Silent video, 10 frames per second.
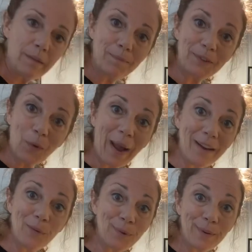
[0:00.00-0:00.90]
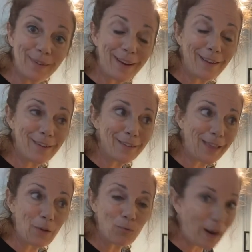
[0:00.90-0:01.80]
so I don't
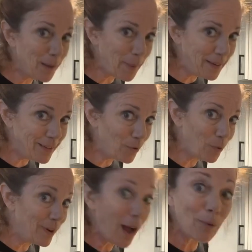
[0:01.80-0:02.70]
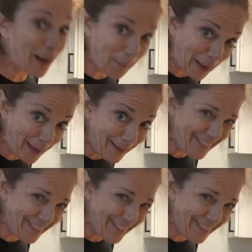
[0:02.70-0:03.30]
like recommend it or not recommend it.